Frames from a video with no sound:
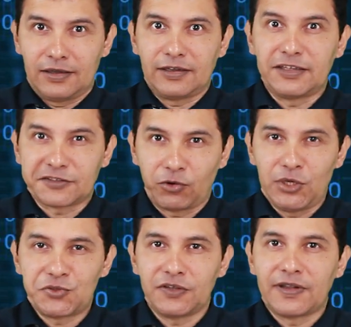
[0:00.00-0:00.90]

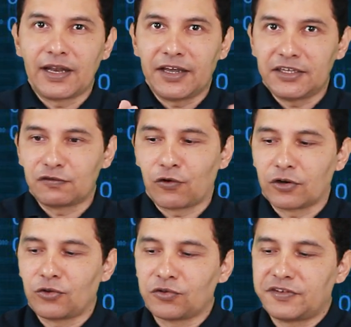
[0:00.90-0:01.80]
description the links
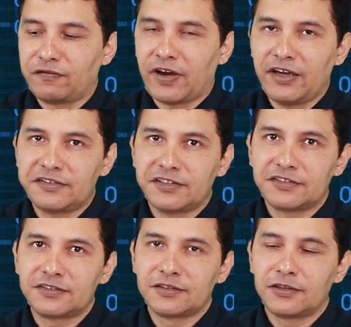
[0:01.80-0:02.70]
for those
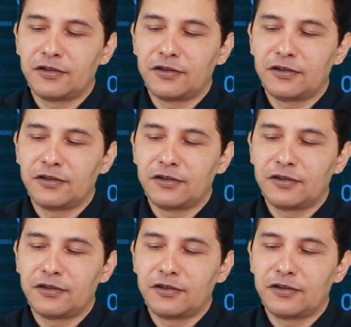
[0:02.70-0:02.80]
devices.